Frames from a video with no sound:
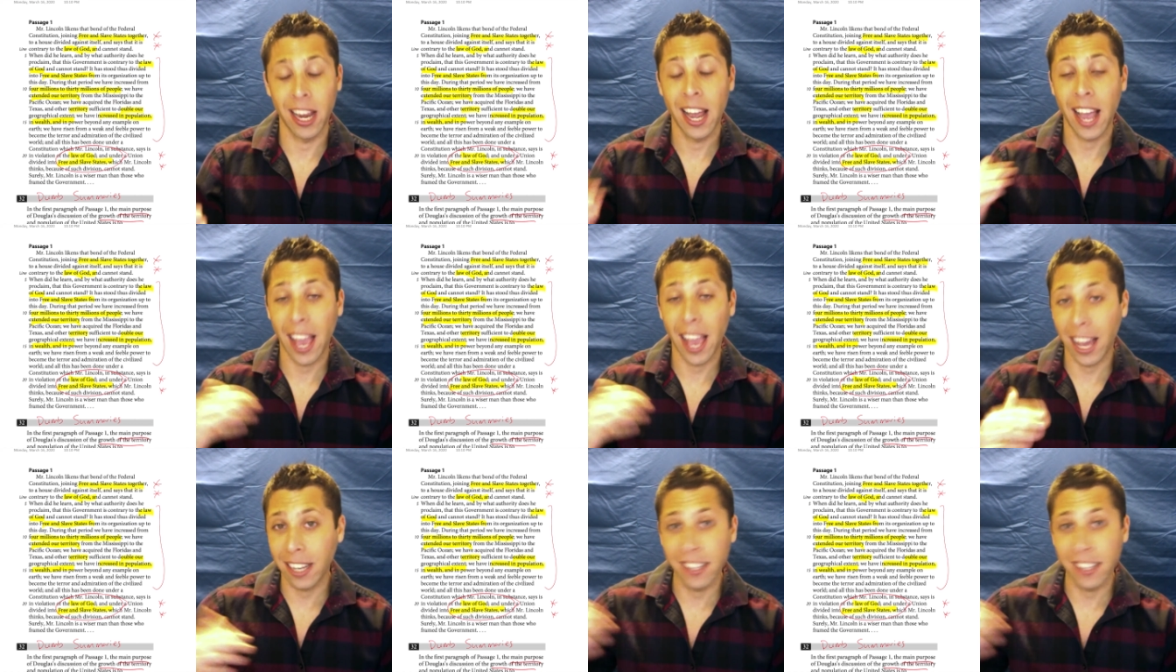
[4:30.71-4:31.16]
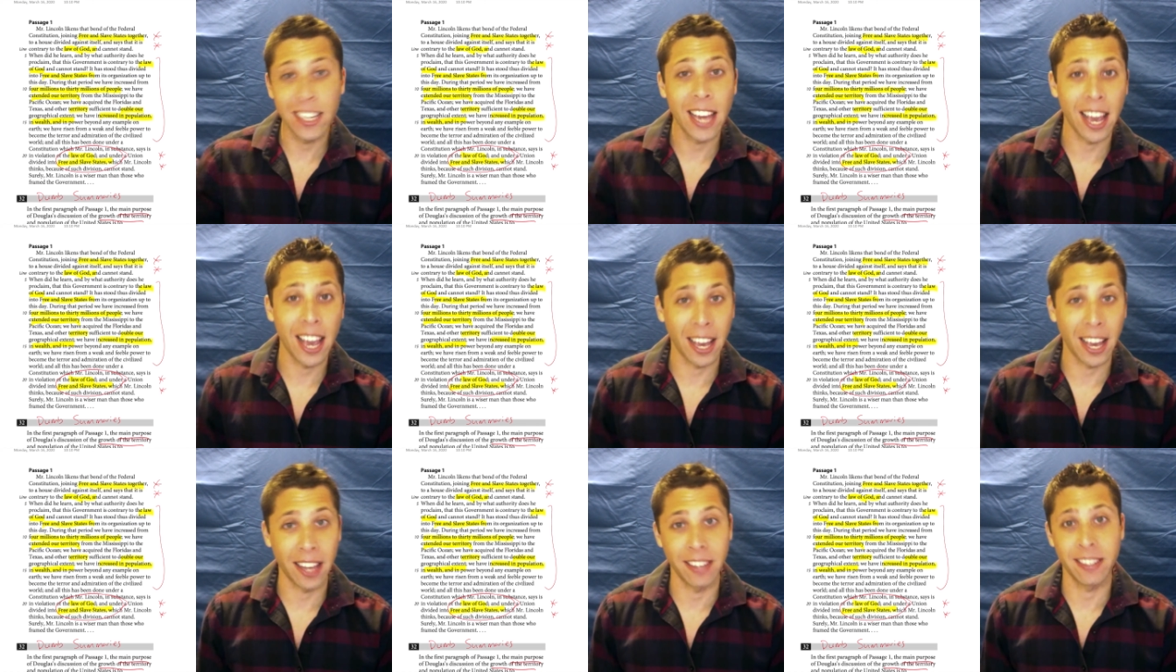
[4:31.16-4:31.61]
and at the
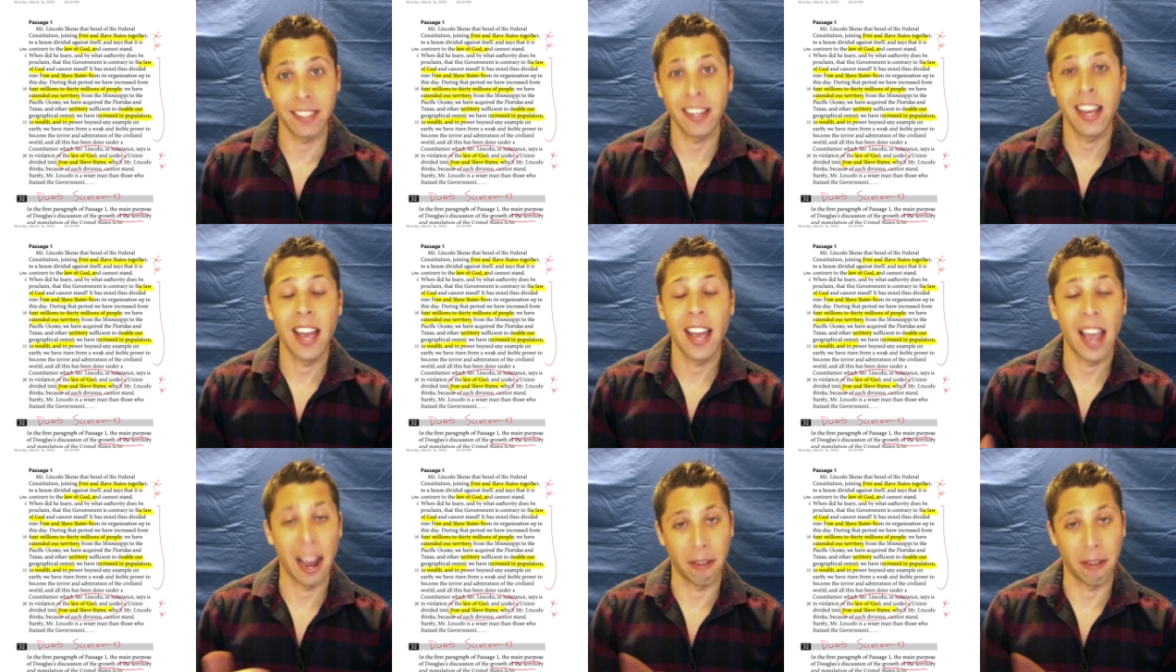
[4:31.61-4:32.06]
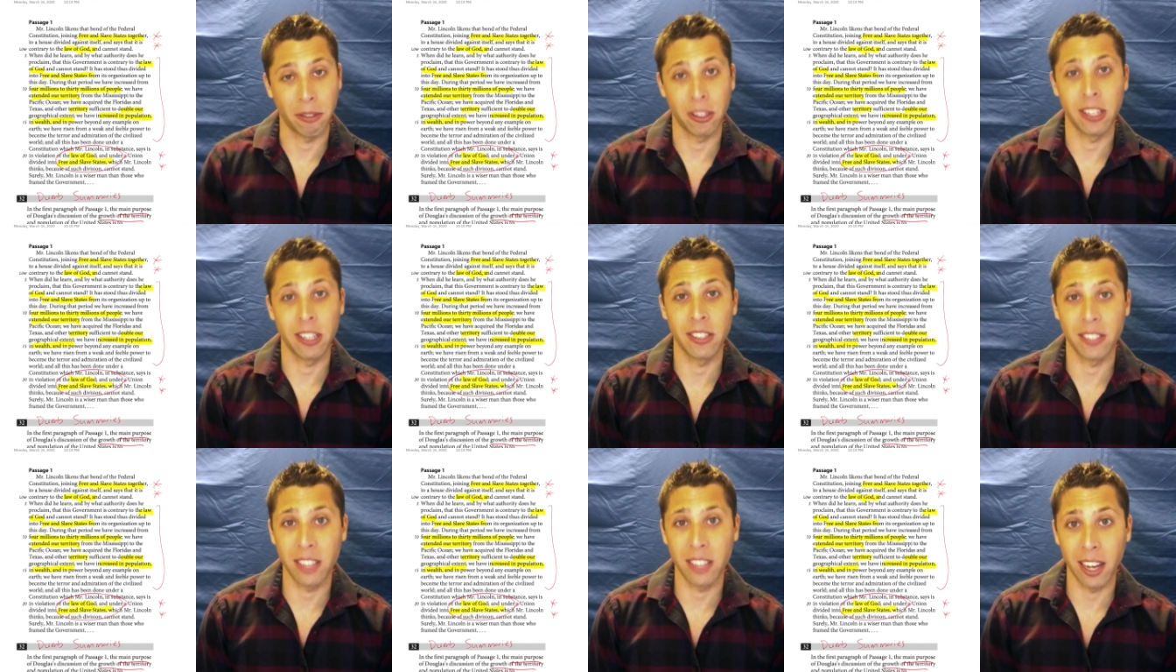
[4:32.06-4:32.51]
end, after
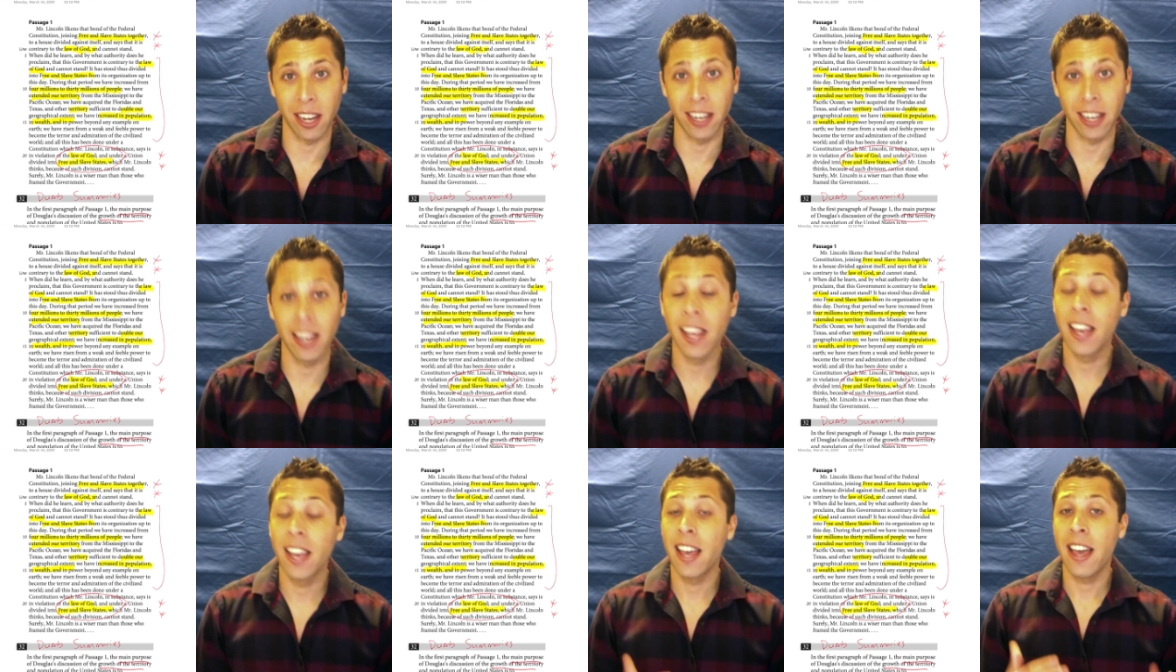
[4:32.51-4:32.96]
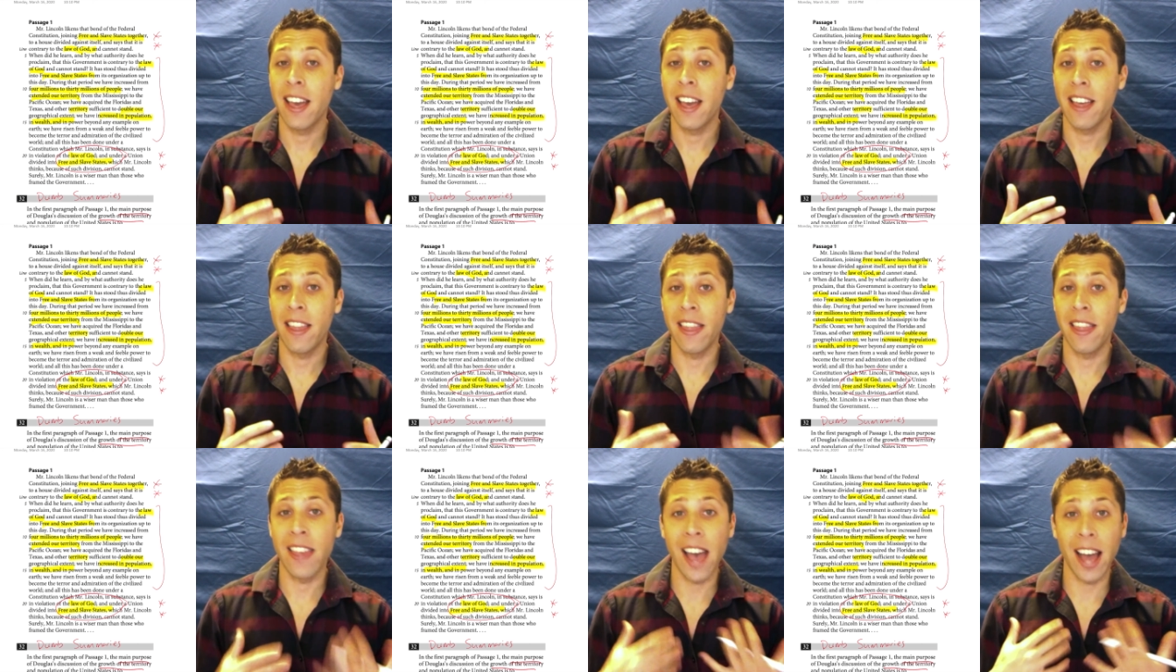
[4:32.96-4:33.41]
he's done
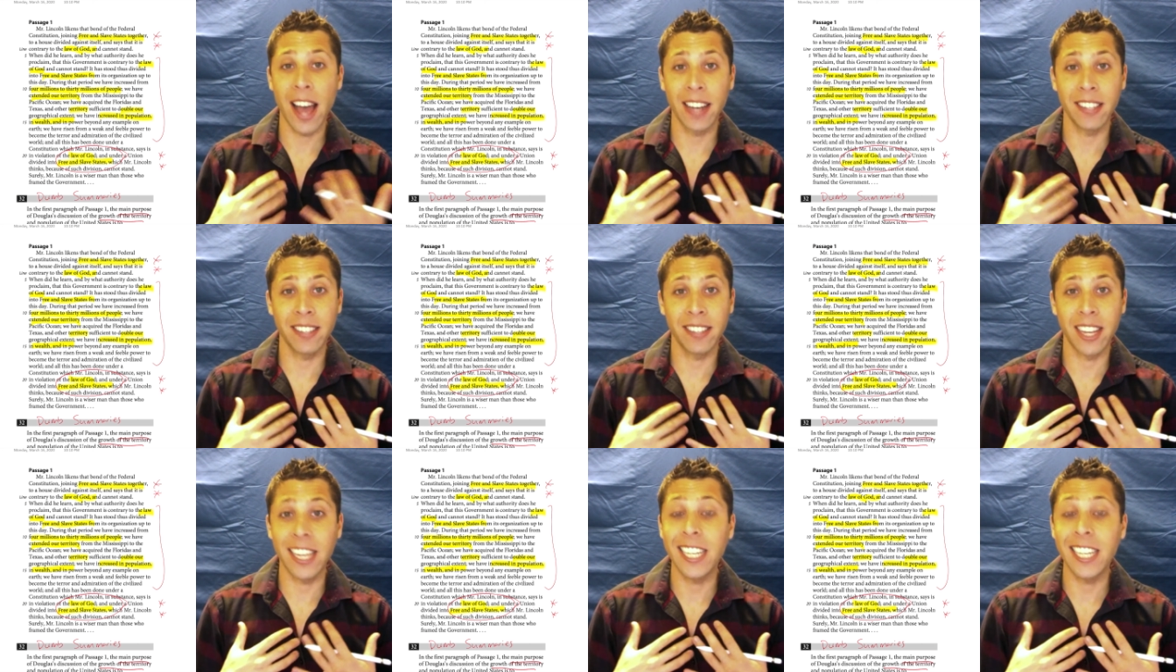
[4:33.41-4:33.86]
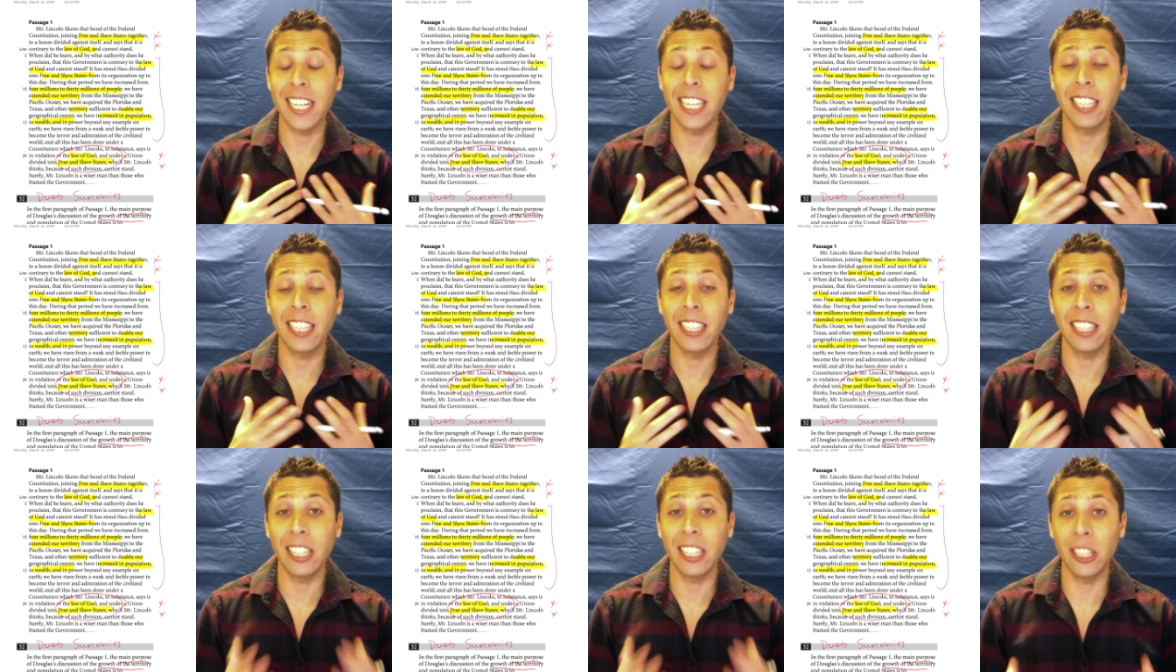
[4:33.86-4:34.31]
that is a
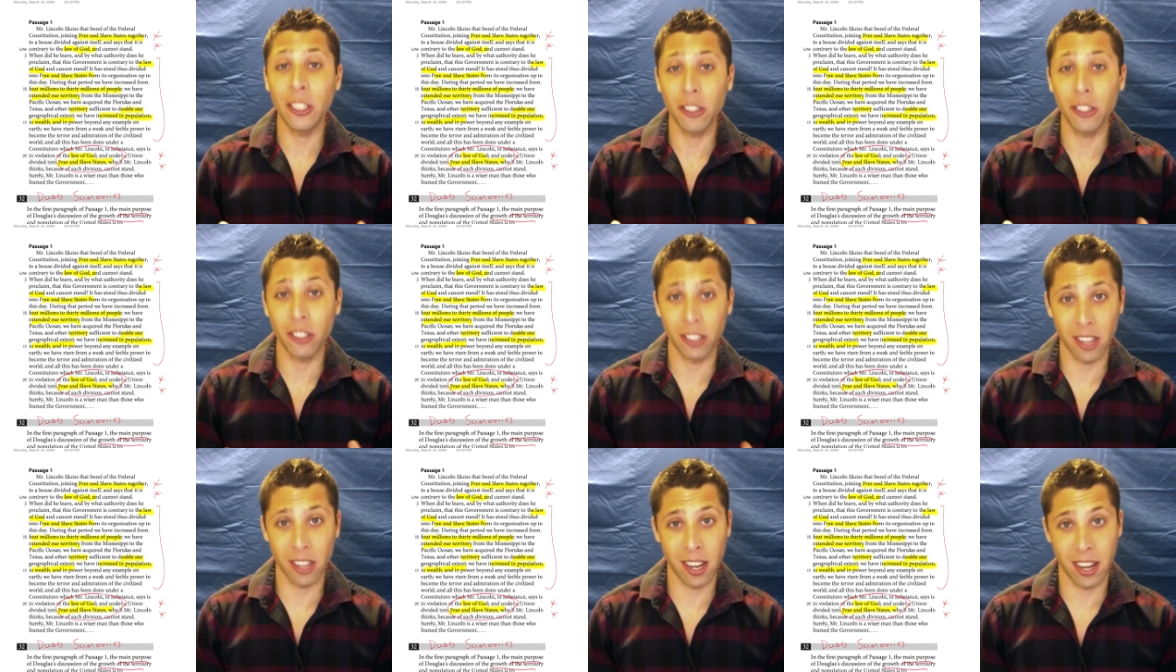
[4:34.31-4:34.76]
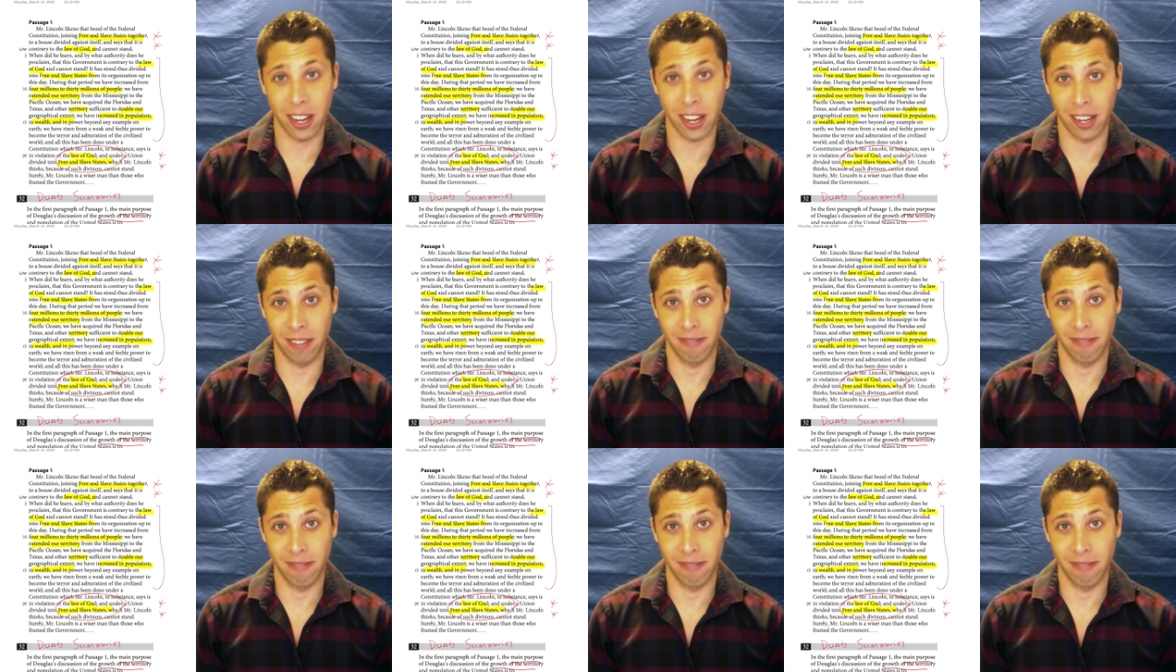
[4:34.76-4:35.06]
clear sign